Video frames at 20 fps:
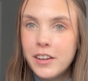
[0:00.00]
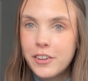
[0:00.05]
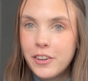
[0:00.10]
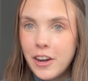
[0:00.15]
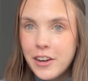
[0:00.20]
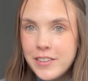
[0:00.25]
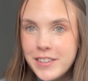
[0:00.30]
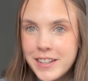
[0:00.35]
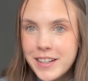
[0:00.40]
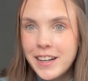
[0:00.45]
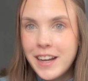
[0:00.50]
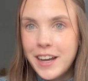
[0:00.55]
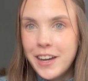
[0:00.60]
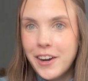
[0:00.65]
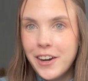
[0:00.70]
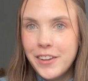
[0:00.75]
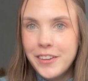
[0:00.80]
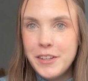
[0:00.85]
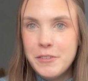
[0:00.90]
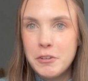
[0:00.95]
Carson and I
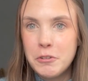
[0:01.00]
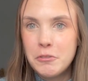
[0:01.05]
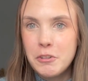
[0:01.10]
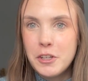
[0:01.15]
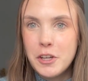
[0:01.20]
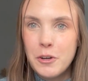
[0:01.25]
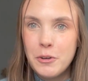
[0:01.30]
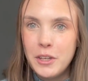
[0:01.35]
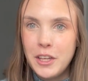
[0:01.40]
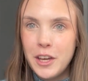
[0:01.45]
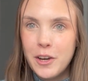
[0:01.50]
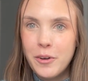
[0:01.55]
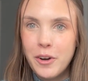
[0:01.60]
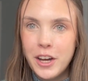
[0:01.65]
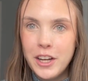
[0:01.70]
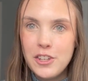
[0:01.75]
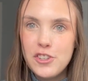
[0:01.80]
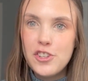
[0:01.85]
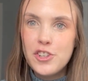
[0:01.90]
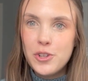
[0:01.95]
are leaving for Tokyo
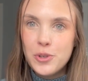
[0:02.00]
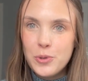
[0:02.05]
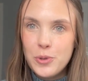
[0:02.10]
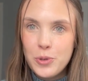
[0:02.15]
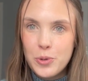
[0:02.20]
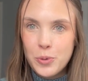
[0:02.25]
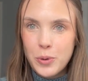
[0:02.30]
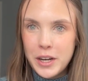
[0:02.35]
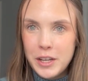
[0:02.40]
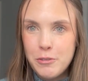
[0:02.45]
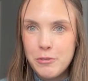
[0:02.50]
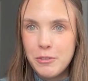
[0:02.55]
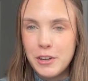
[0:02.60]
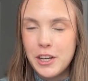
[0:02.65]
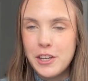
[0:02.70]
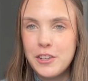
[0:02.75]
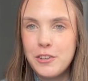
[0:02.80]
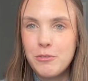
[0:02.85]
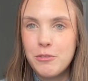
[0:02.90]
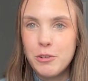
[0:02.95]
on June
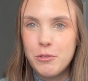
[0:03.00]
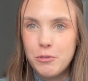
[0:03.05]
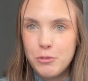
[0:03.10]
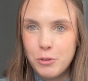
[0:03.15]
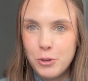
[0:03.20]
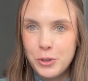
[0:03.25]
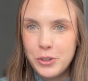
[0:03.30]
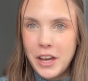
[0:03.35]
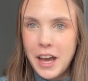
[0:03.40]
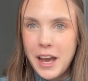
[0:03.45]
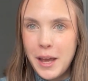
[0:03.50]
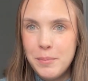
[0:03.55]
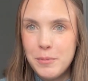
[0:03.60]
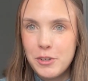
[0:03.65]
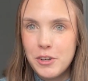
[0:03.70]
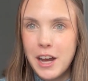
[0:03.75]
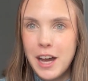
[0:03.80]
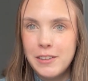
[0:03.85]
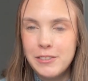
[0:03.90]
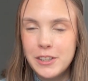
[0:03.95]
21st for full-time
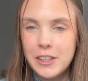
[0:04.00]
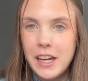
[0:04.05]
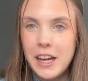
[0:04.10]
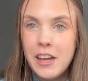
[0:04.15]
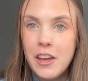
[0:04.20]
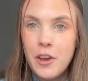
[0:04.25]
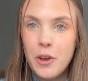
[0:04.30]
travel,